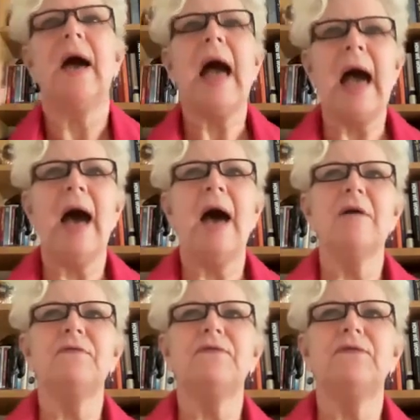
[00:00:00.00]

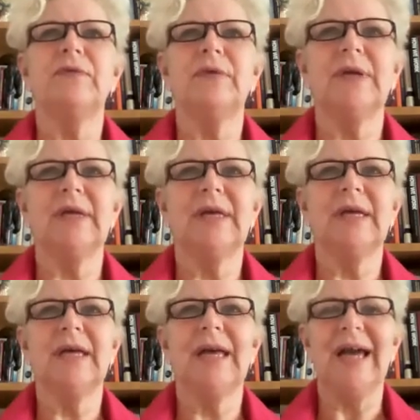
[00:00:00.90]
have
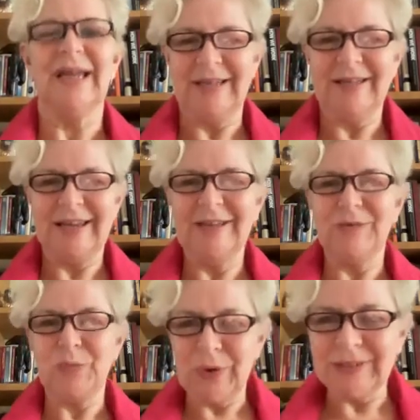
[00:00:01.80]
an innate
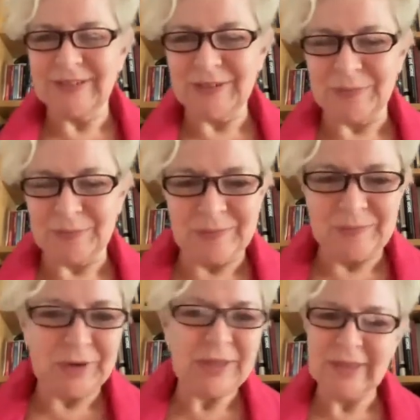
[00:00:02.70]
wisdom
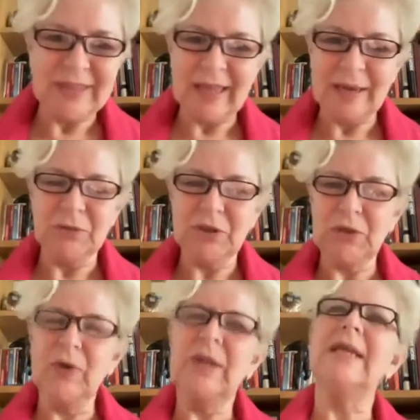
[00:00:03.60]
within them
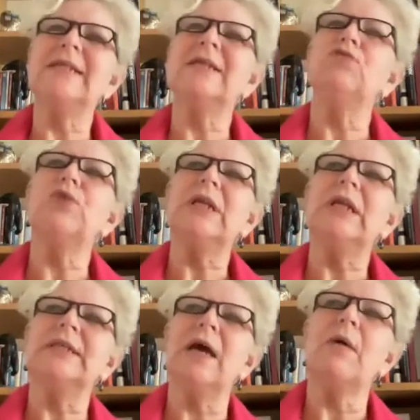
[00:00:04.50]
too. And I didn't
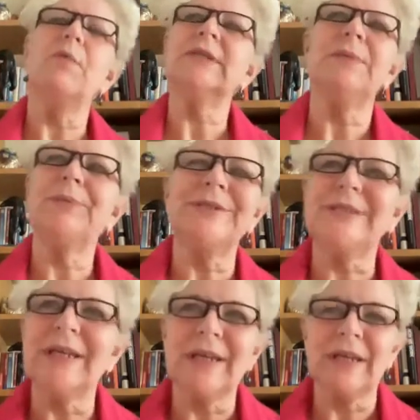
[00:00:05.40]
realize I wasn't a
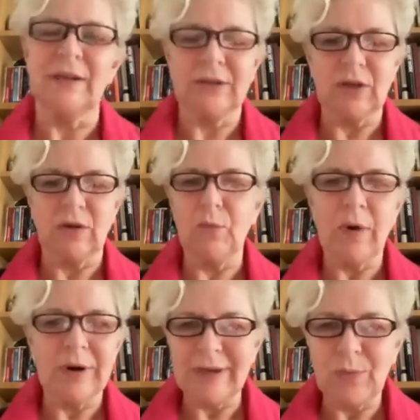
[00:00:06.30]
particular sort of
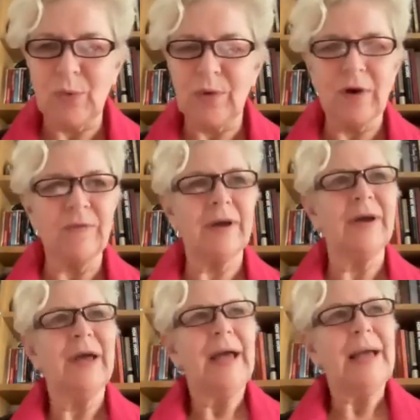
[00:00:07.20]
worry war of a
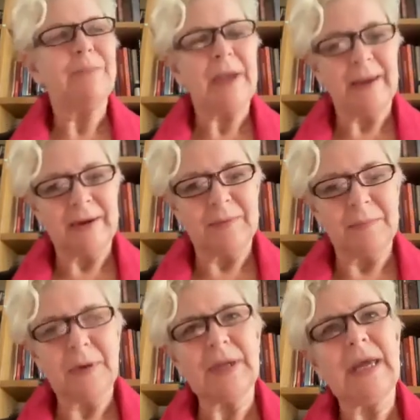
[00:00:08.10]

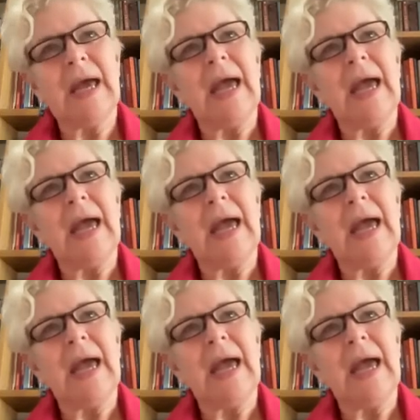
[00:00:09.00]
parent, but